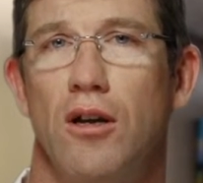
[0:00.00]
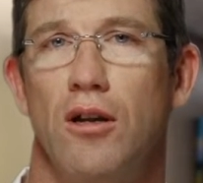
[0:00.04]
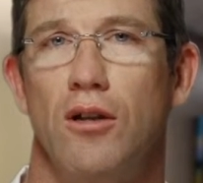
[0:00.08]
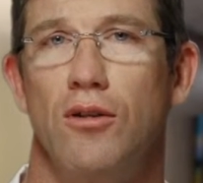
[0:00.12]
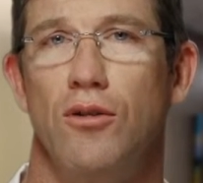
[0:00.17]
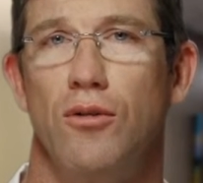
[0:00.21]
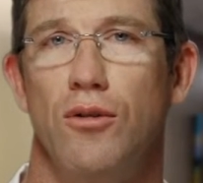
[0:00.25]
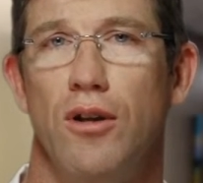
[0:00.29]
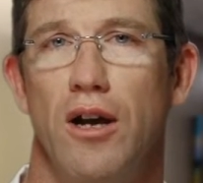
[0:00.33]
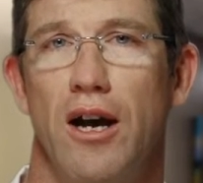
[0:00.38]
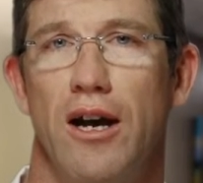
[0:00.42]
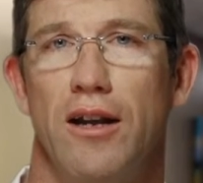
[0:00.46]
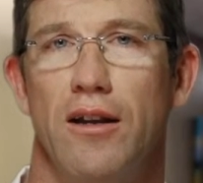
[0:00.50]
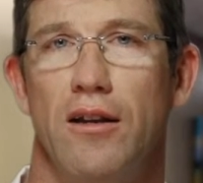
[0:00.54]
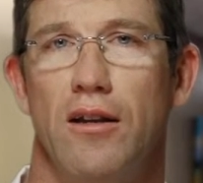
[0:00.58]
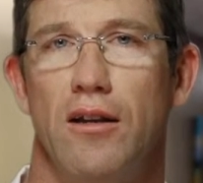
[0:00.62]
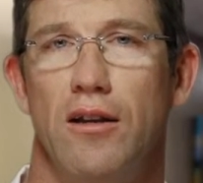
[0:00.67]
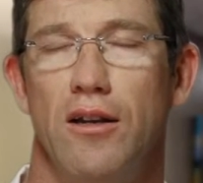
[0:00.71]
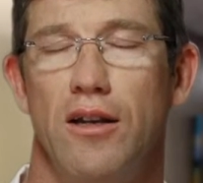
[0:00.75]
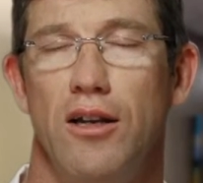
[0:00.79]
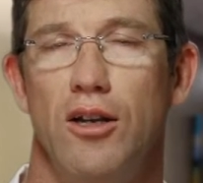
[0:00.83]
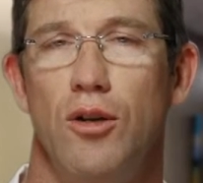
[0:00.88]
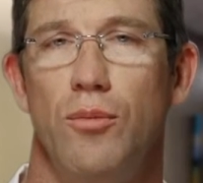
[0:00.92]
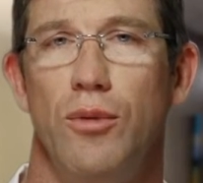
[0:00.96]
do not
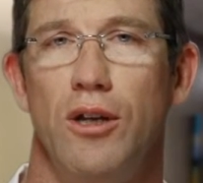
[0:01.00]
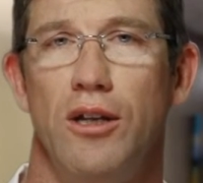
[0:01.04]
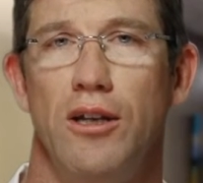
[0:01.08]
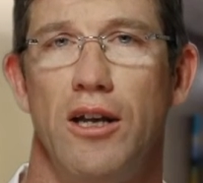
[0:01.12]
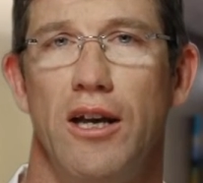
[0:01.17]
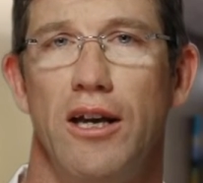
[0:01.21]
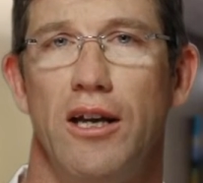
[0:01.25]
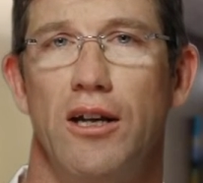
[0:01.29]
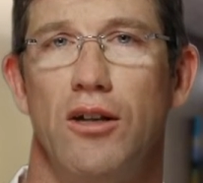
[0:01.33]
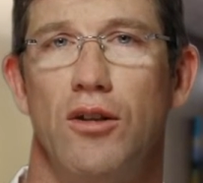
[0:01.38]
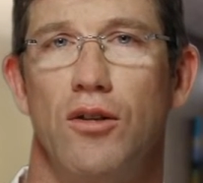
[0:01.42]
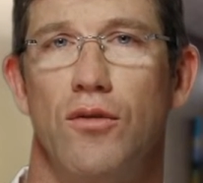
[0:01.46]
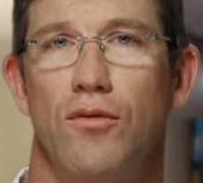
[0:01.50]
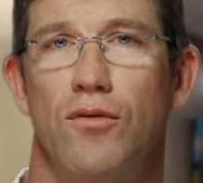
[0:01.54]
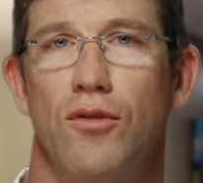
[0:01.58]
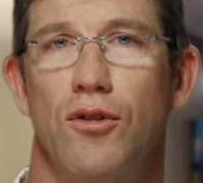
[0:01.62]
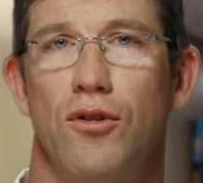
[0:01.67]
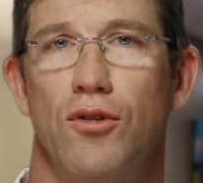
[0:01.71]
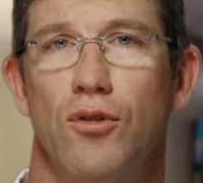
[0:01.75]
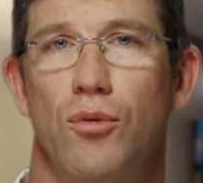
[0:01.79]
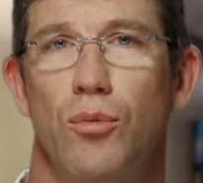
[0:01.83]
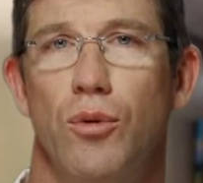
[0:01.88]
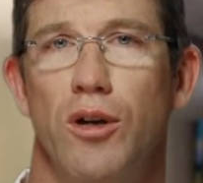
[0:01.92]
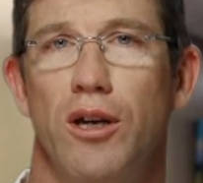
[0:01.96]
need to be taken the
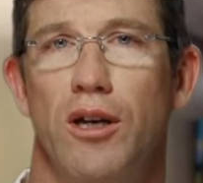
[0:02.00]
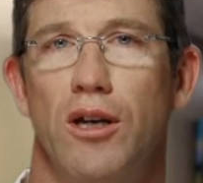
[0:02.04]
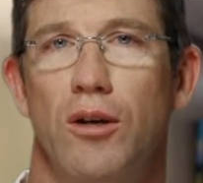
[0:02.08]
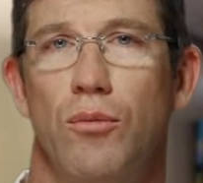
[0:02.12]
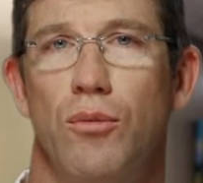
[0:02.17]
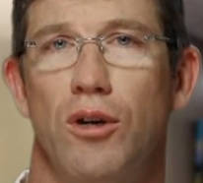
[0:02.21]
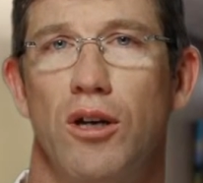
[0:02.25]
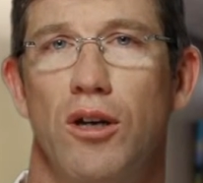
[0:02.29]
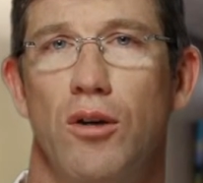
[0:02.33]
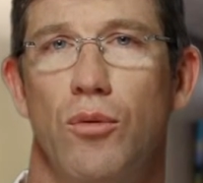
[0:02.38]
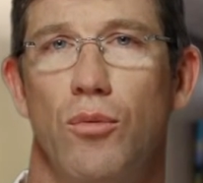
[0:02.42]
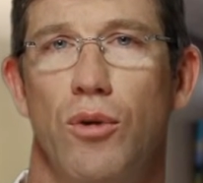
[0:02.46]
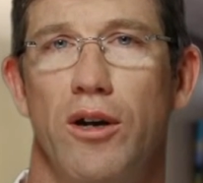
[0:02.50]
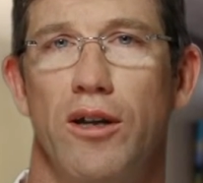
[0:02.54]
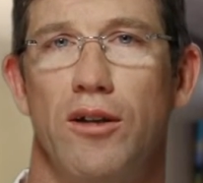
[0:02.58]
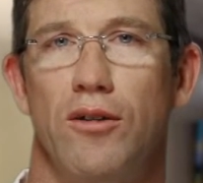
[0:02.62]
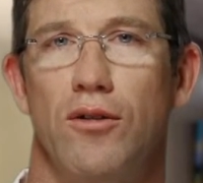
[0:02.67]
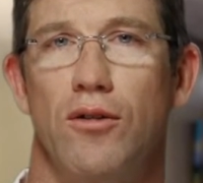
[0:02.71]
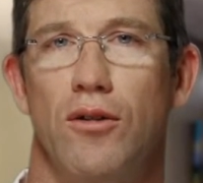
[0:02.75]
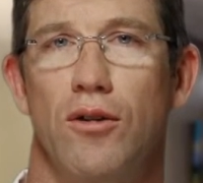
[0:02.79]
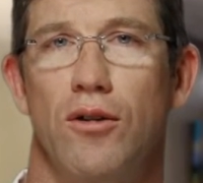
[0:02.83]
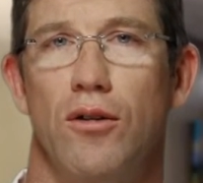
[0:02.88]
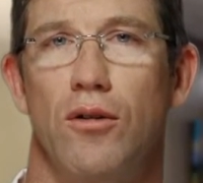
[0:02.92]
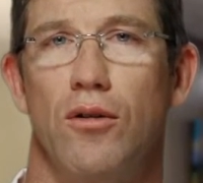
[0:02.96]
first week, and we can wait
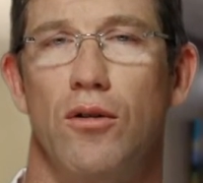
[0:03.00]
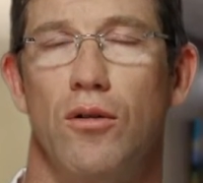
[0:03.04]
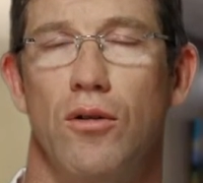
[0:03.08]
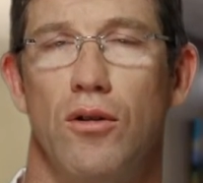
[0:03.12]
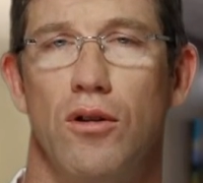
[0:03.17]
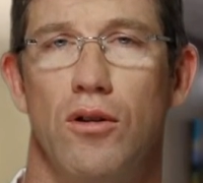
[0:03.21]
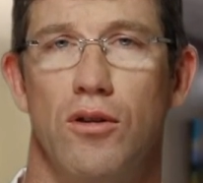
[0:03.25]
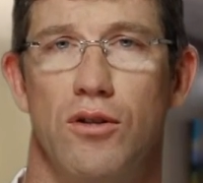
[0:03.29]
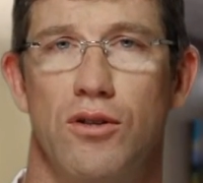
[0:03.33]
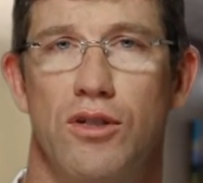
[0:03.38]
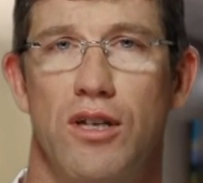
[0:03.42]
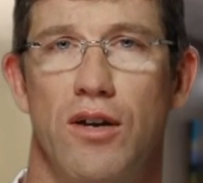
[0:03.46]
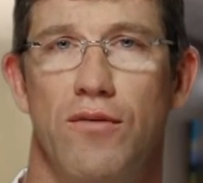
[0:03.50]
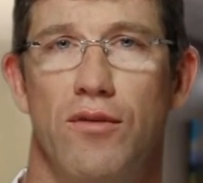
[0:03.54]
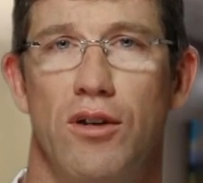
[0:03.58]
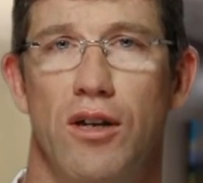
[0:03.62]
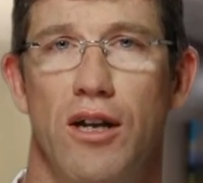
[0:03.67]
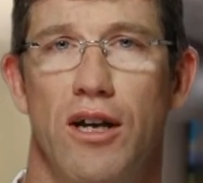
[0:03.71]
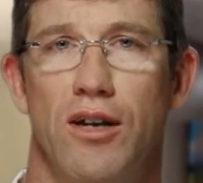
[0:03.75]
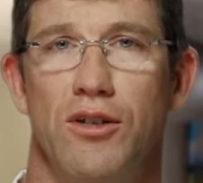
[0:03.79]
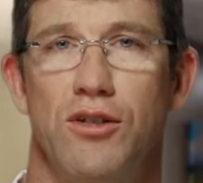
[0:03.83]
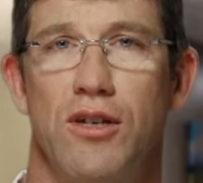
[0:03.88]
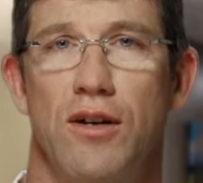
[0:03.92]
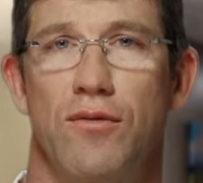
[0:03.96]
until seven
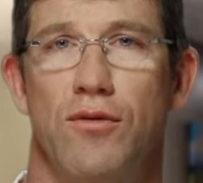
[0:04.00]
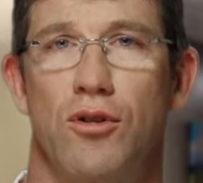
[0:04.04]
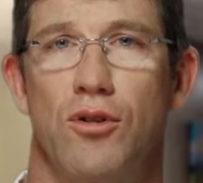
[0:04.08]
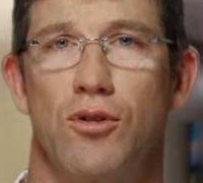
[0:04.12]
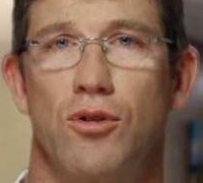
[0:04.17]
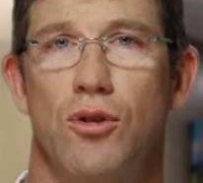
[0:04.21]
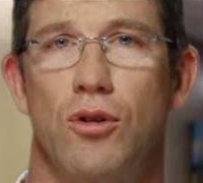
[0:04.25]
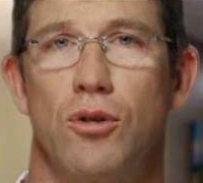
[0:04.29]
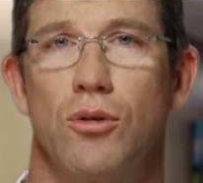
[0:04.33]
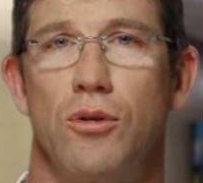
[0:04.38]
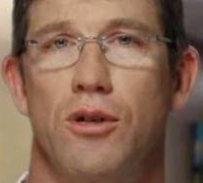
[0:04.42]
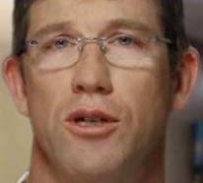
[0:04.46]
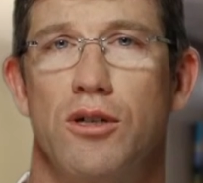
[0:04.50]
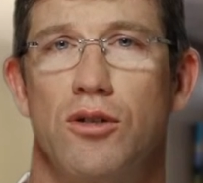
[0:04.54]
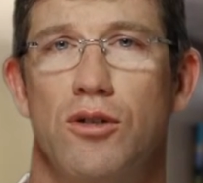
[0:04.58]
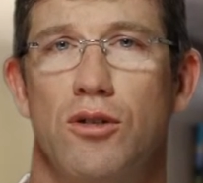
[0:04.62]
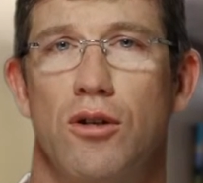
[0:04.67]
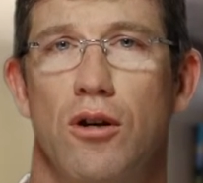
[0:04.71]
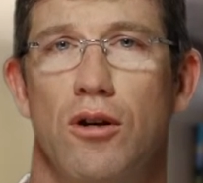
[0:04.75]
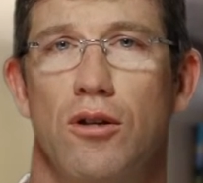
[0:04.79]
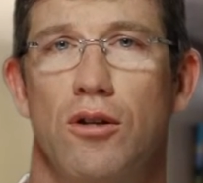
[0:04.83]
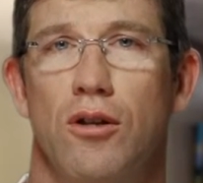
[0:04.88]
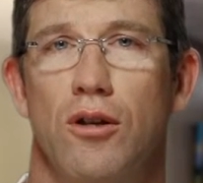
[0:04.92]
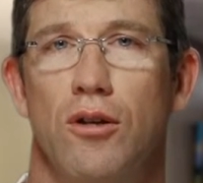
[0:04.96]
days after surgery to
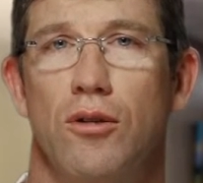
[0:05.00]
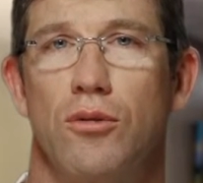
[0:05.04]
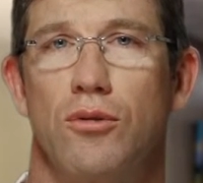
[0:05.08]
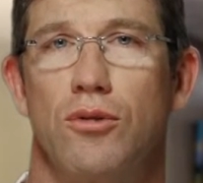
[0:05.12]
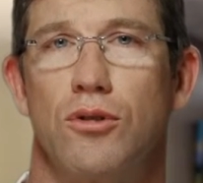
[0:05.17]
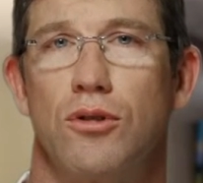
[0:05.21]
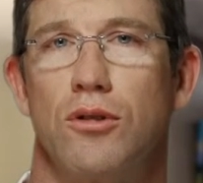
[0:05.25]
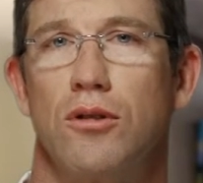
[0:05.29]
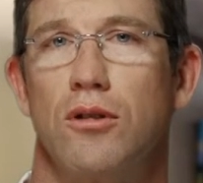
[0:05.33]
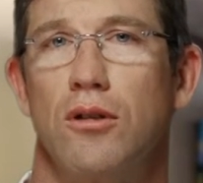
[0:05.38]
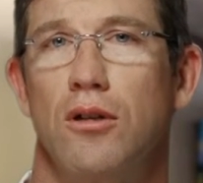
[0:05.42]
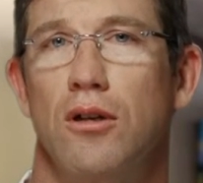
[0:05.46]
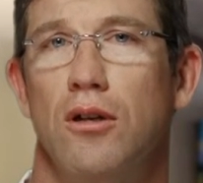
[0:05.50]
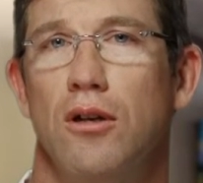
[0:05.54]
start those.